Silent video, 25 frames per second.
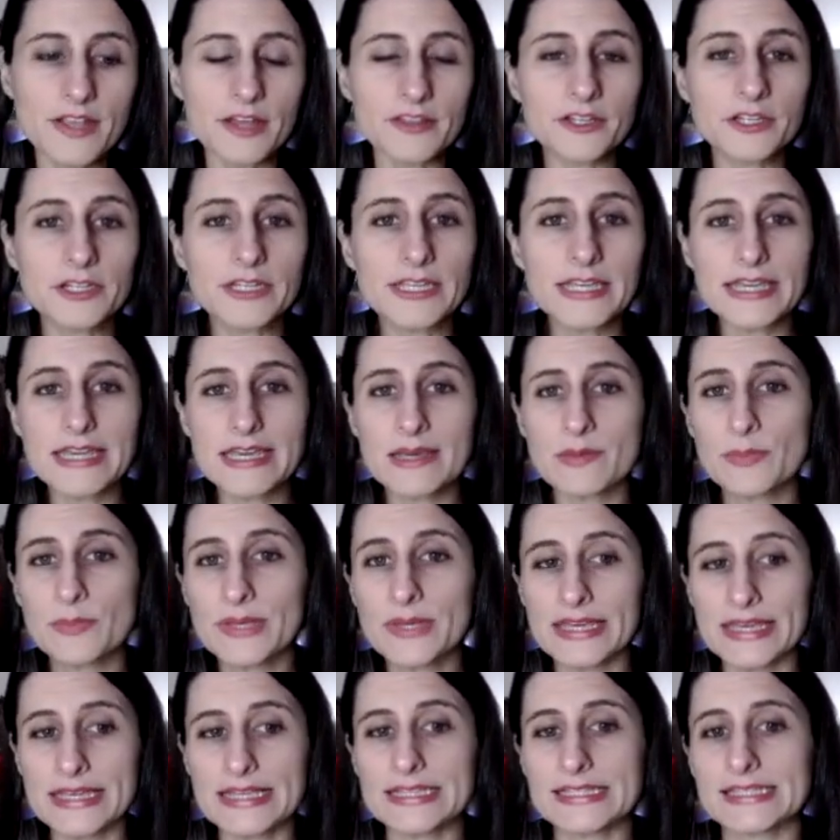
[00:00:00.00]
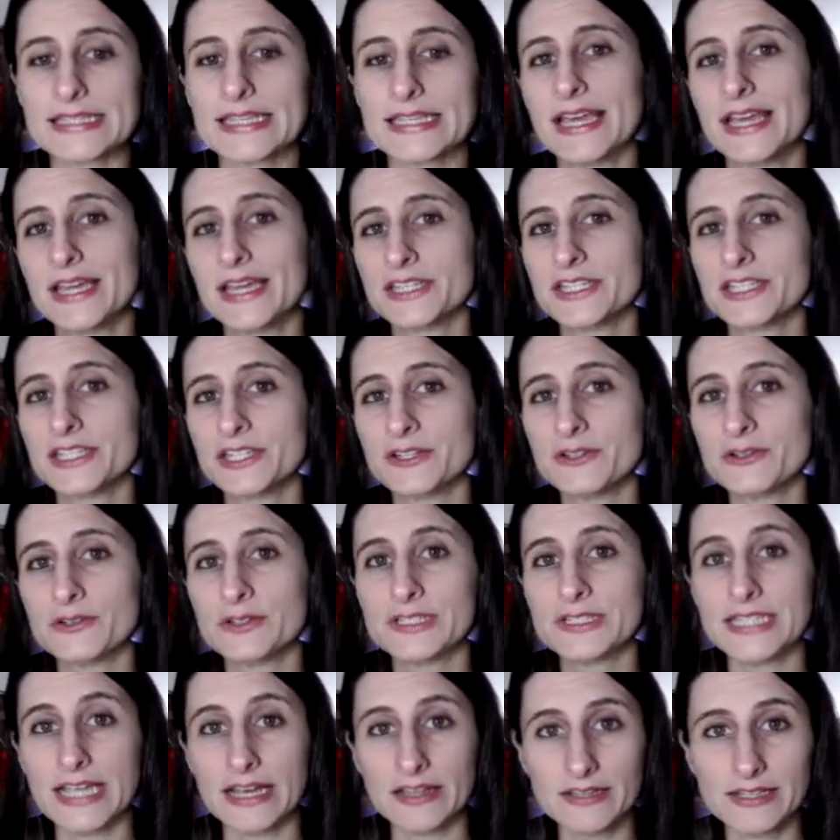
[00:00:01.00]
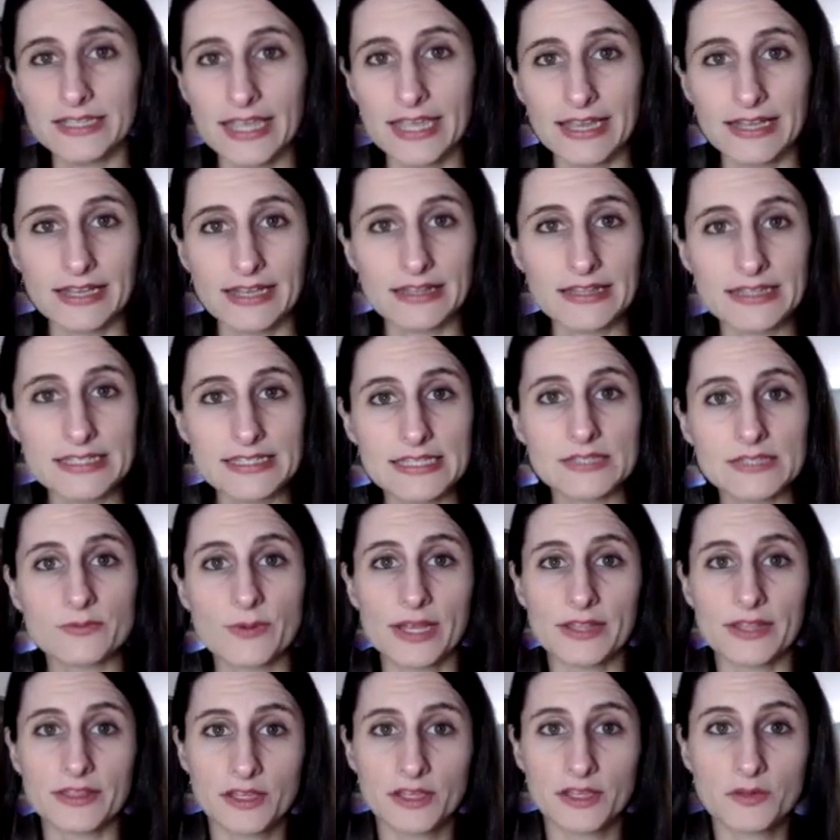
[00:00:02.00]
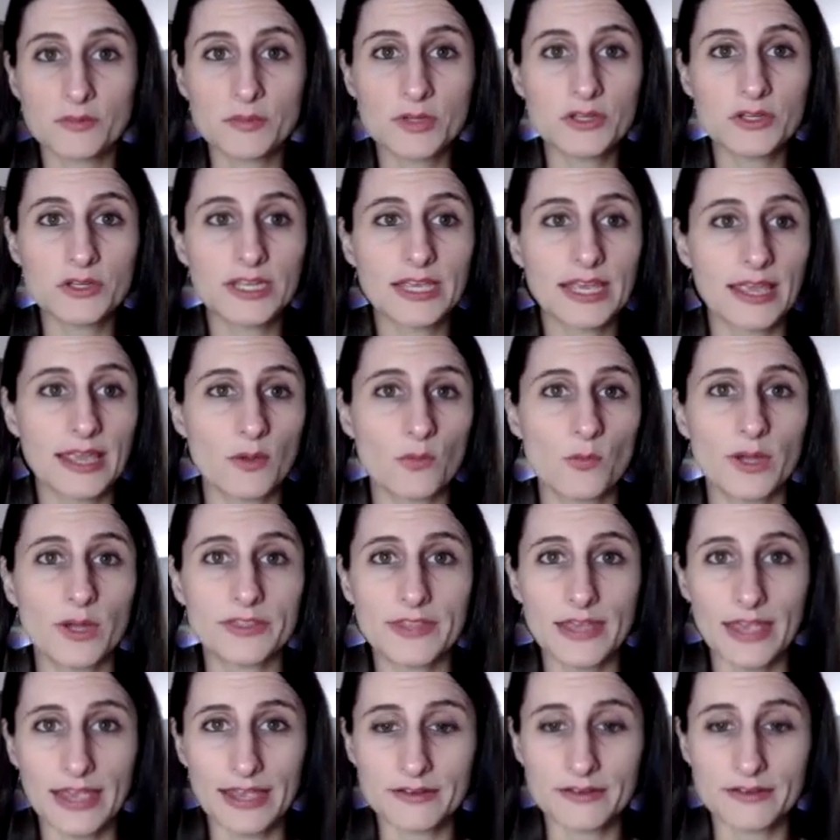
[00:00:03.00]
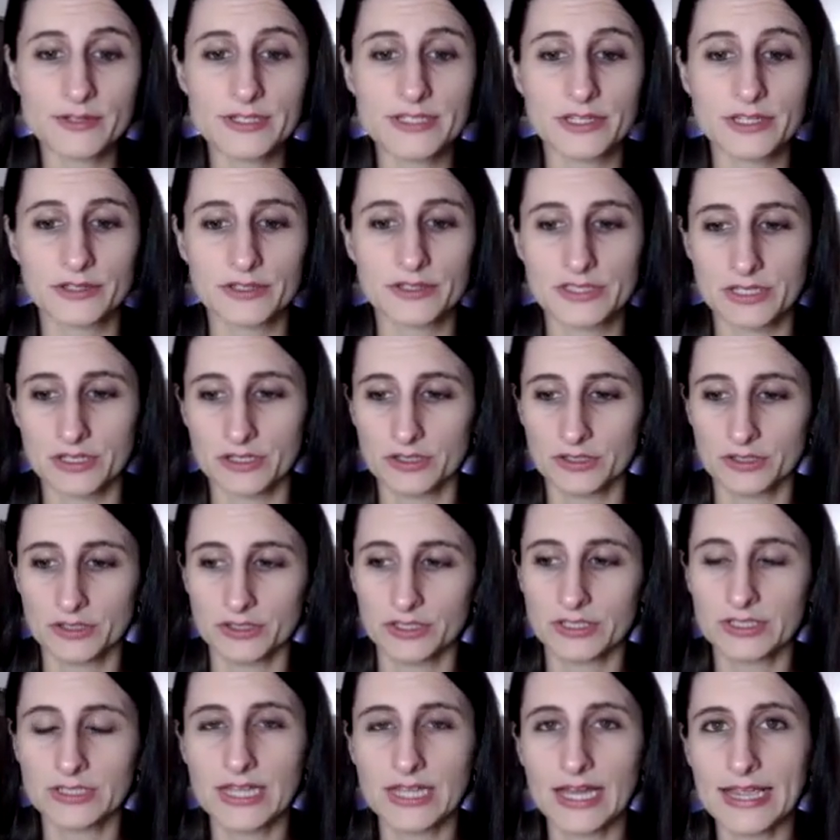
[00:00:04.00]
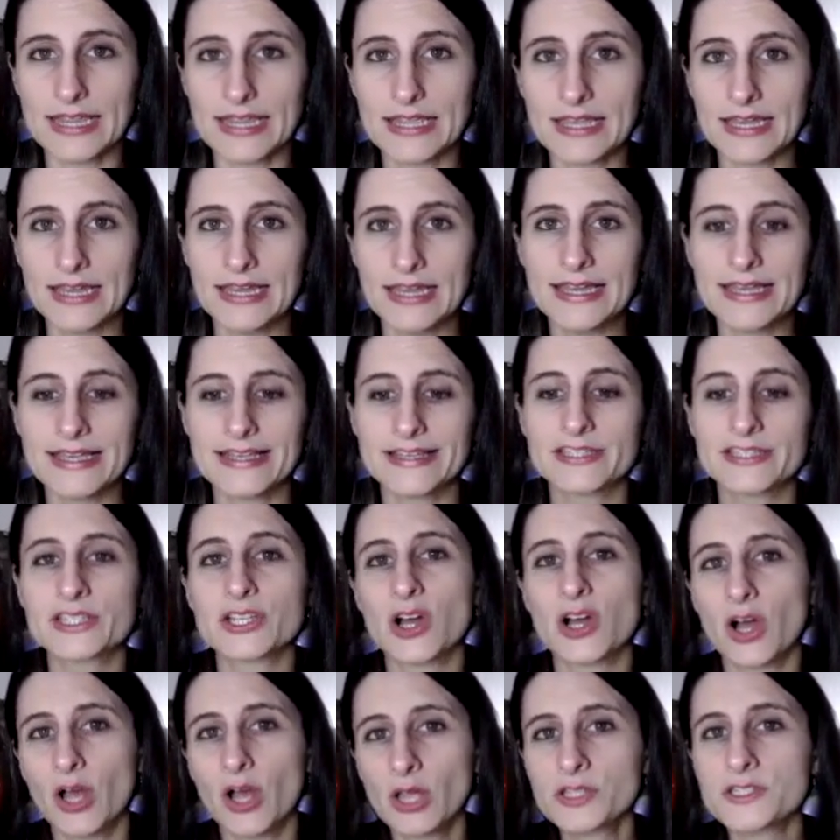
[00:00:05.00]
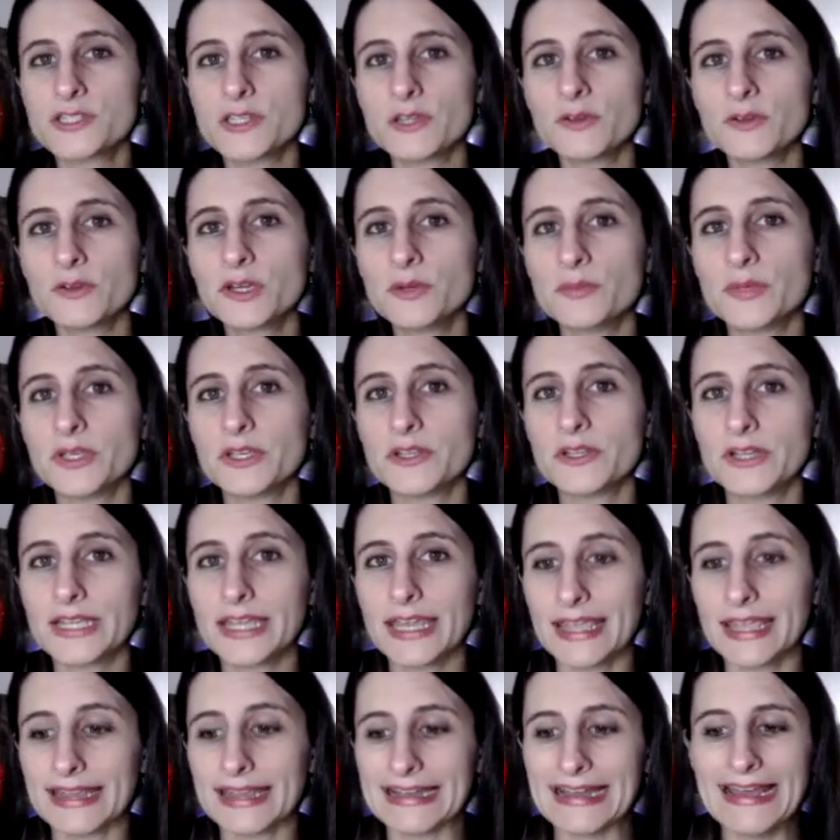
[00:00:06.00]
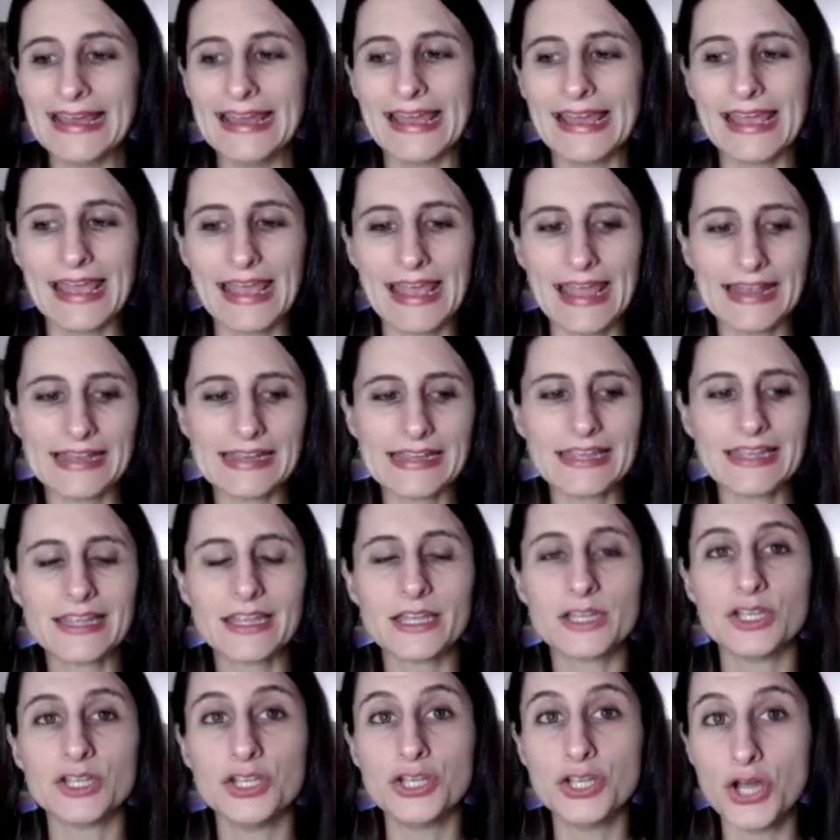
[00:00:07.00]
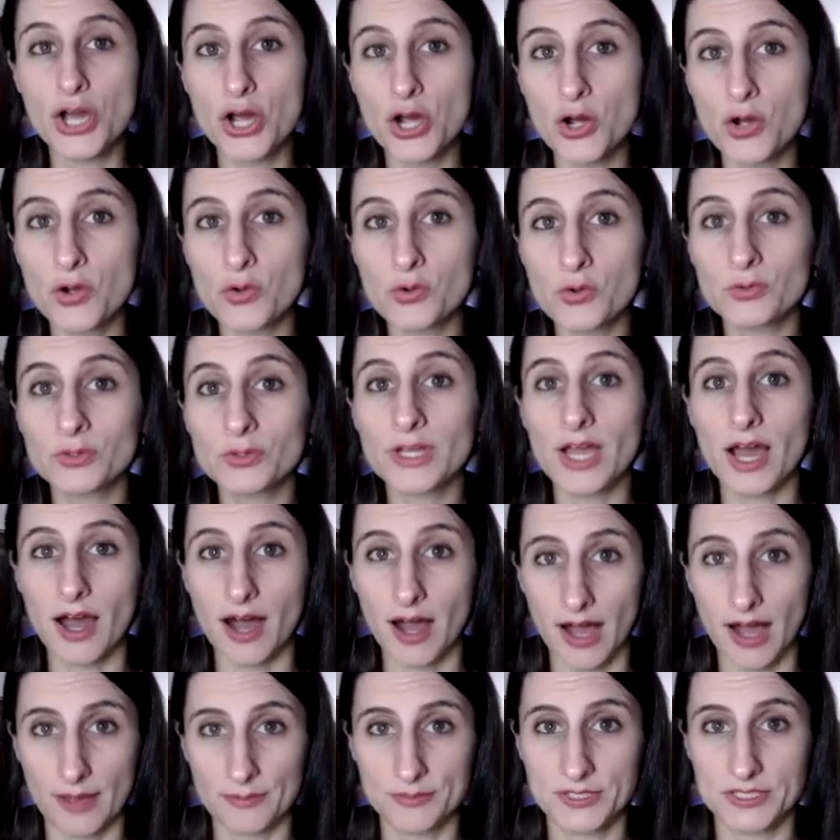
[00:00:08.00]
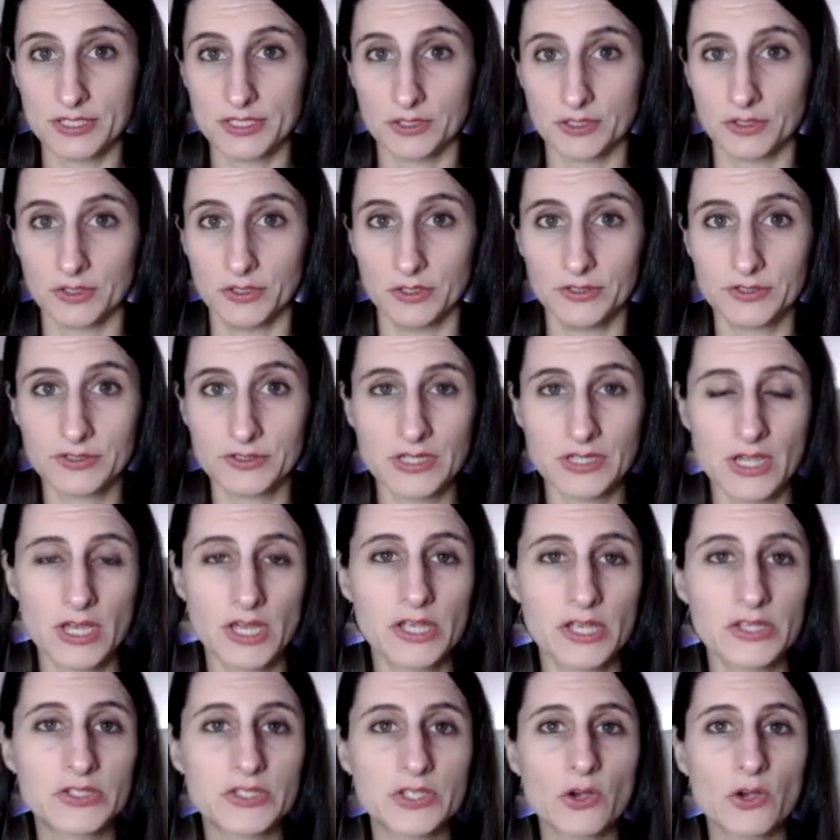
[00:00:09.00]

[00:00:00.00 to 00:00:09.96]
Another key piece to delegating, this is right, the communicate what the end result is going to look like, is to also communicate any known obstacles.